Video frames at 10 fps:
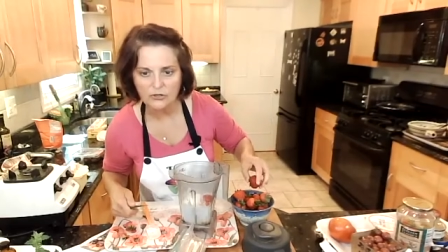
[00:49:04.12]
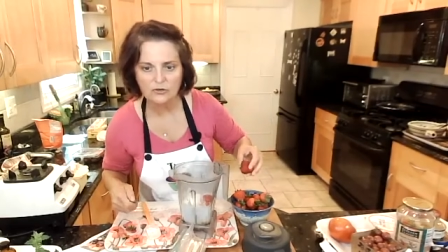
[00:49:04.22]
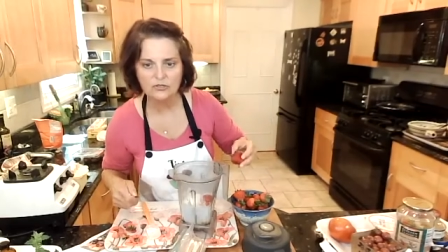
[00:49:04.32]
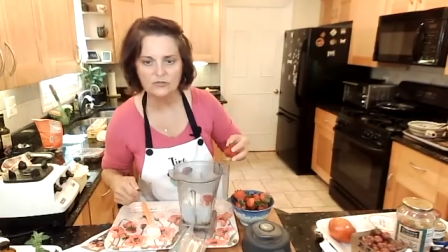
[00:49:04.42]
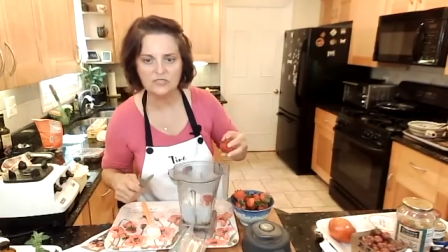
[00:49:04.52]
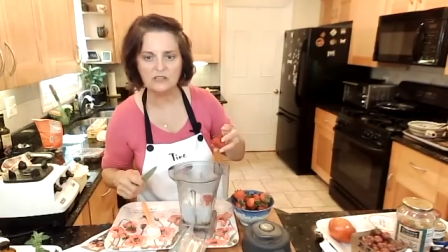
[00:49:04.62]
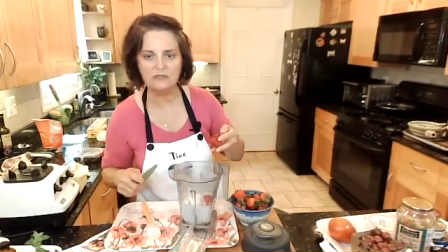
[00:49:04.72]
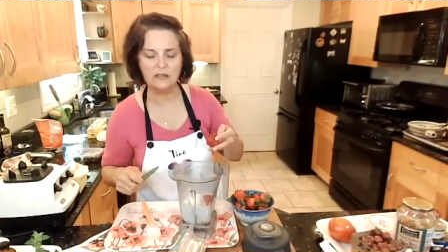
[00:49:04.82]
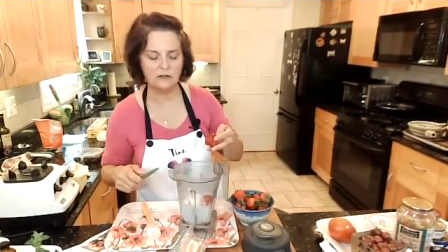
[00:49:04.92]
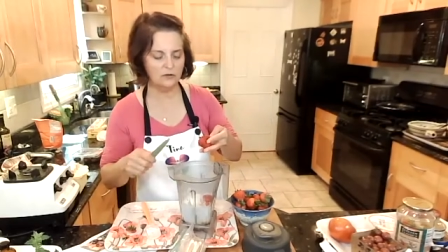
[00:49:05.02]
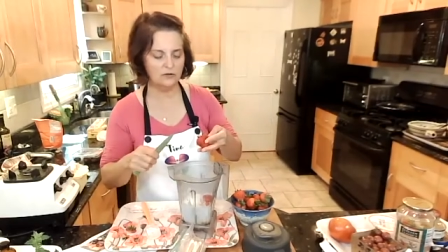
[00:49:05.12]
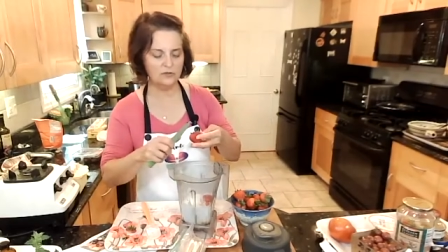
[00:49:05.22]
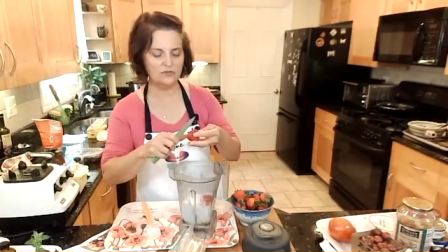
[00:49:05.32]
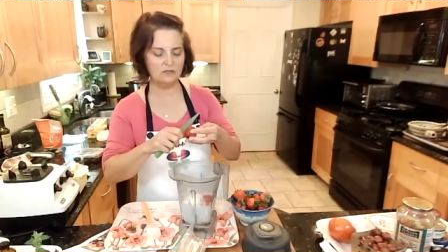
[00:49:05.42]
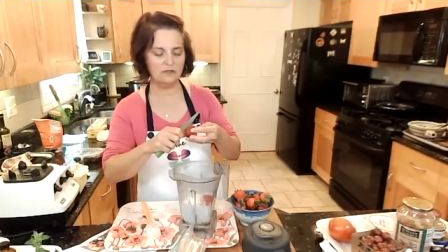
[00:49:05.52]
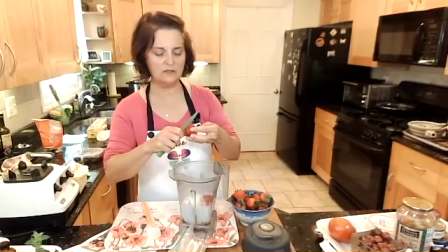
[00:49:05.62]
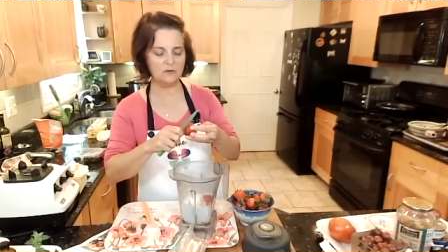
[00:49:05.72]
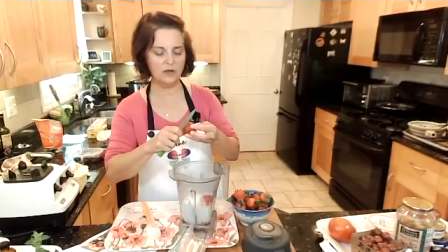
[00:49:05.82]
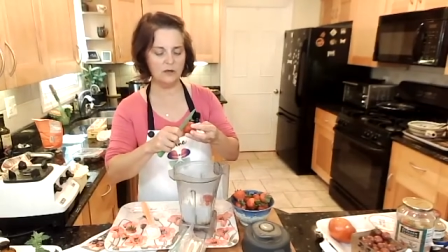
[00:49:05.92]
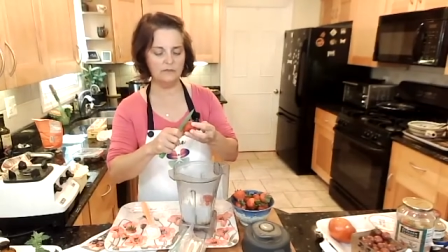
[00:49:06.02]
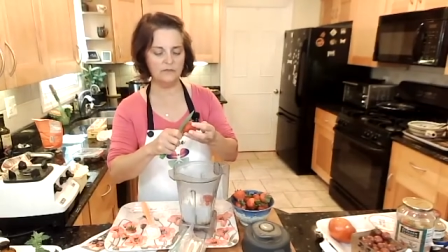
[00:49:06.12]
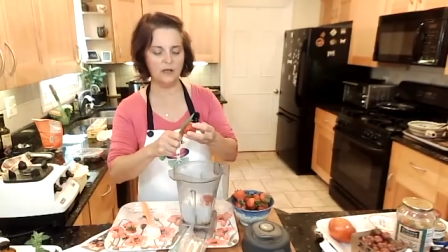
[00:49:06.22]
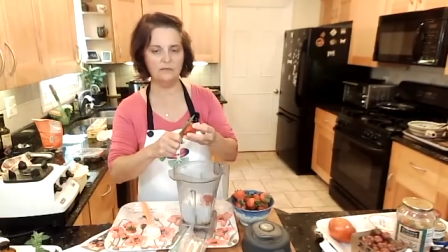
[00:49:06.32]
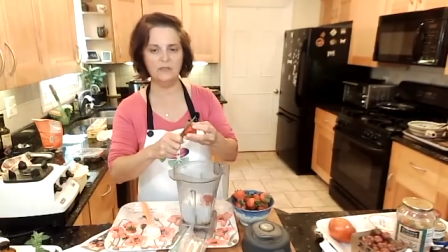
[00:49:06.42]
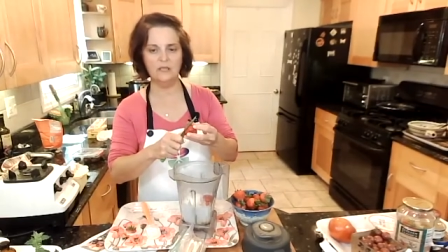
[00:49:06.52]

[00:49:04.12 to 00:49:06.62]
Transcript: you can do stevia. You can do stevia as well. Yeah.